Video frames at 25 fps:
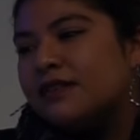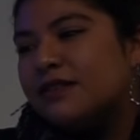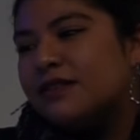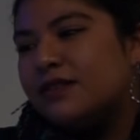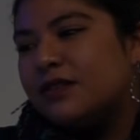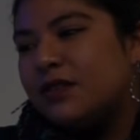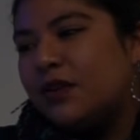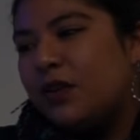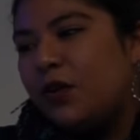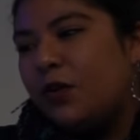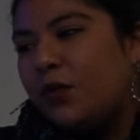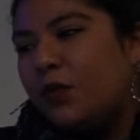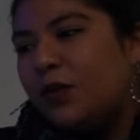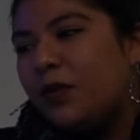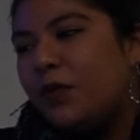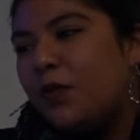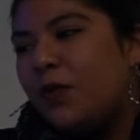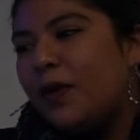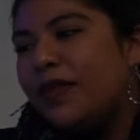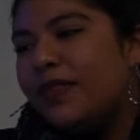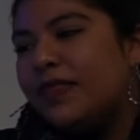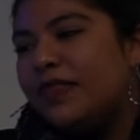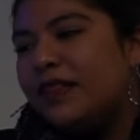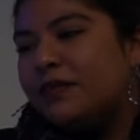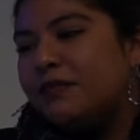So we
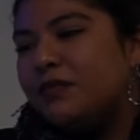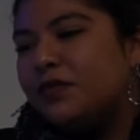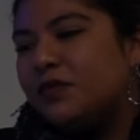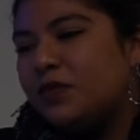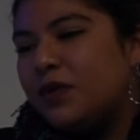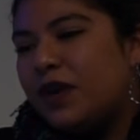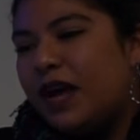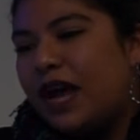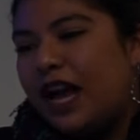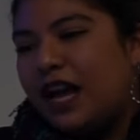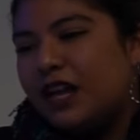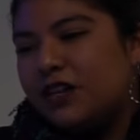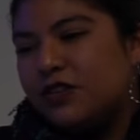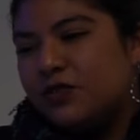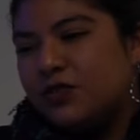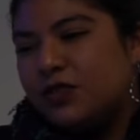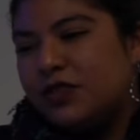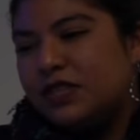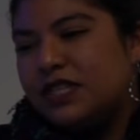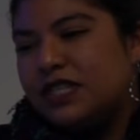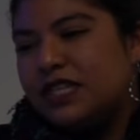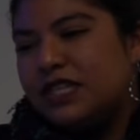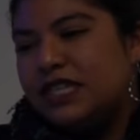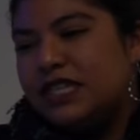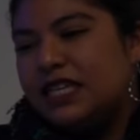want them to
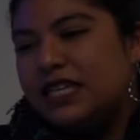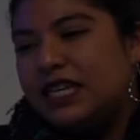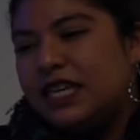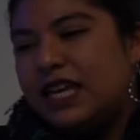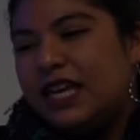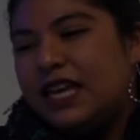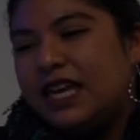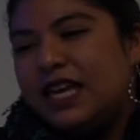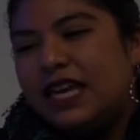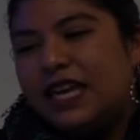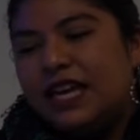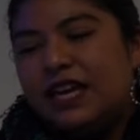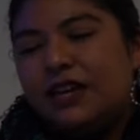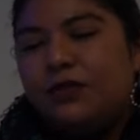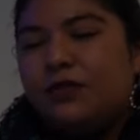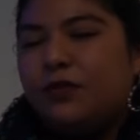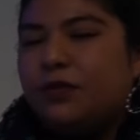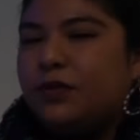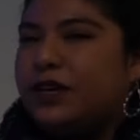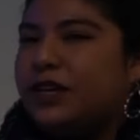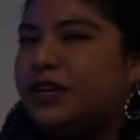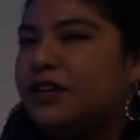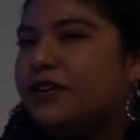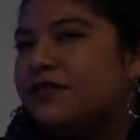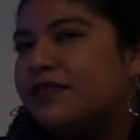actually get
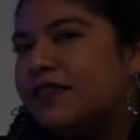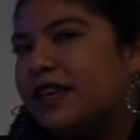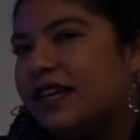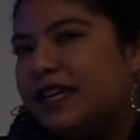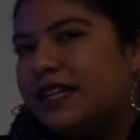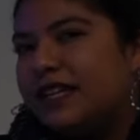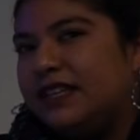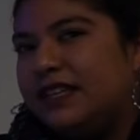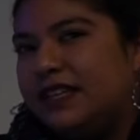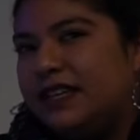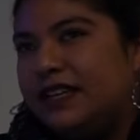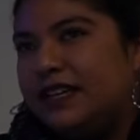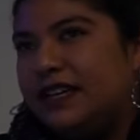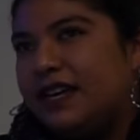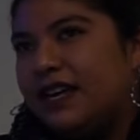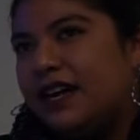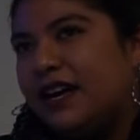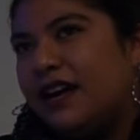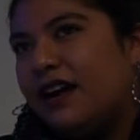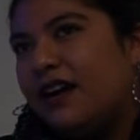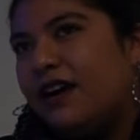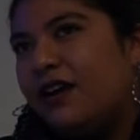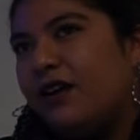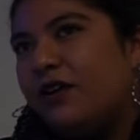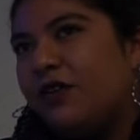rid of the
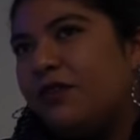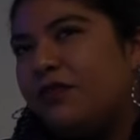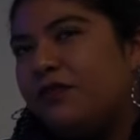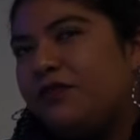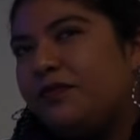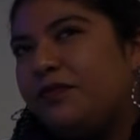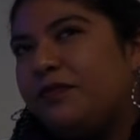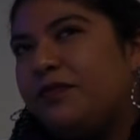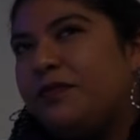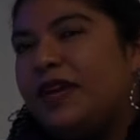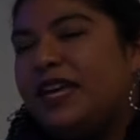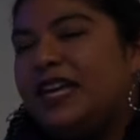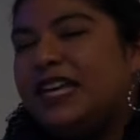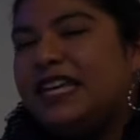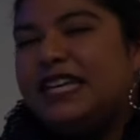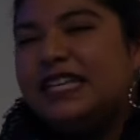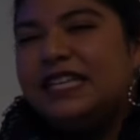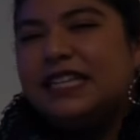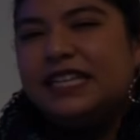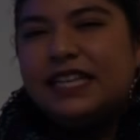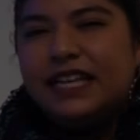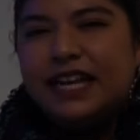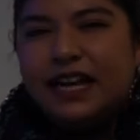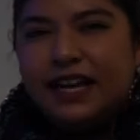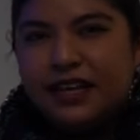idea of
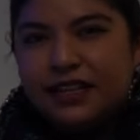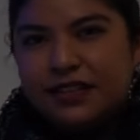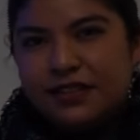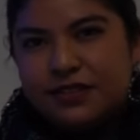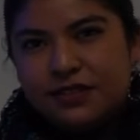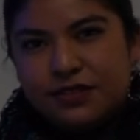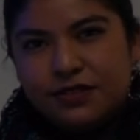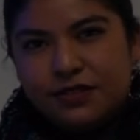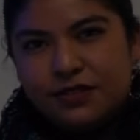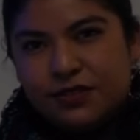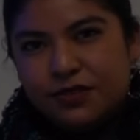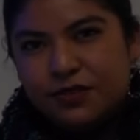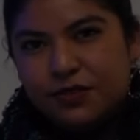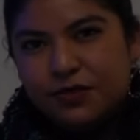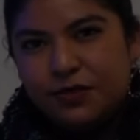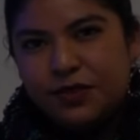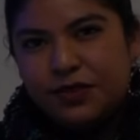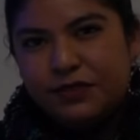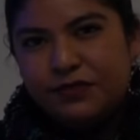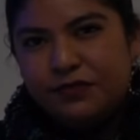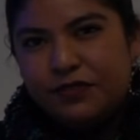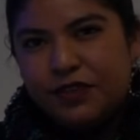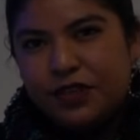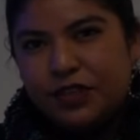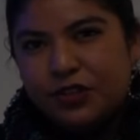making lines to
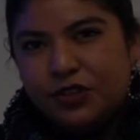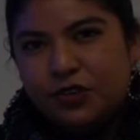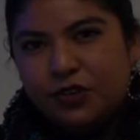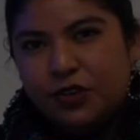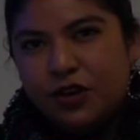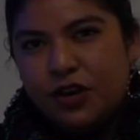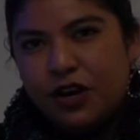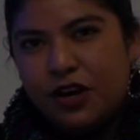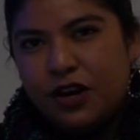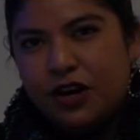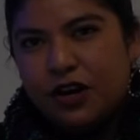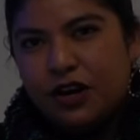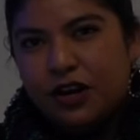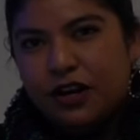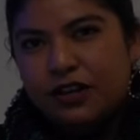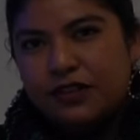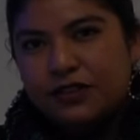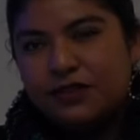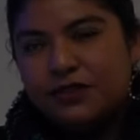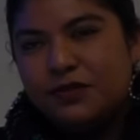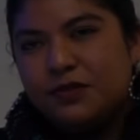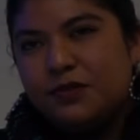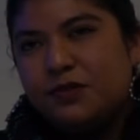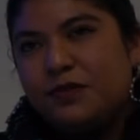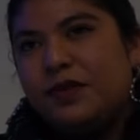refill your
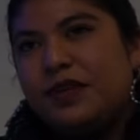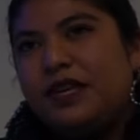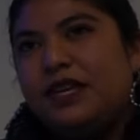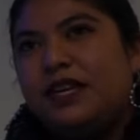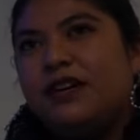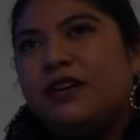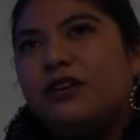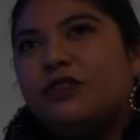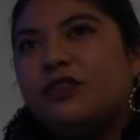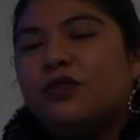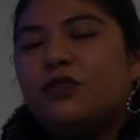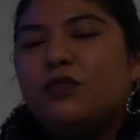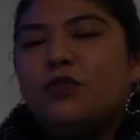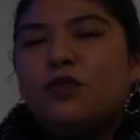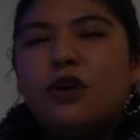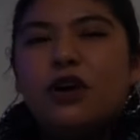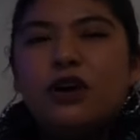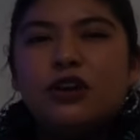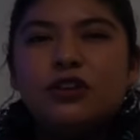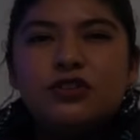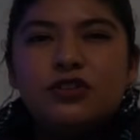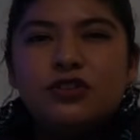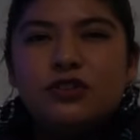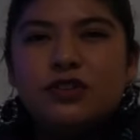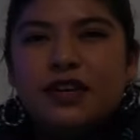card, to be on a
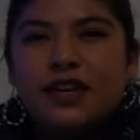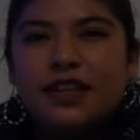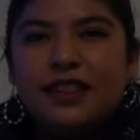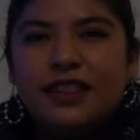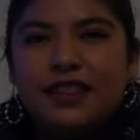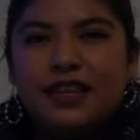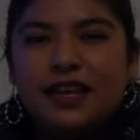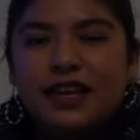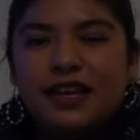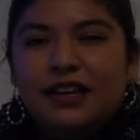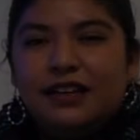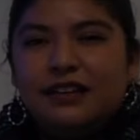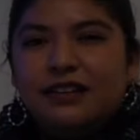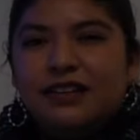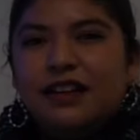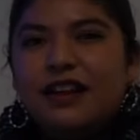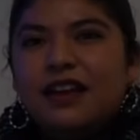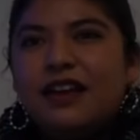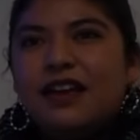rush and then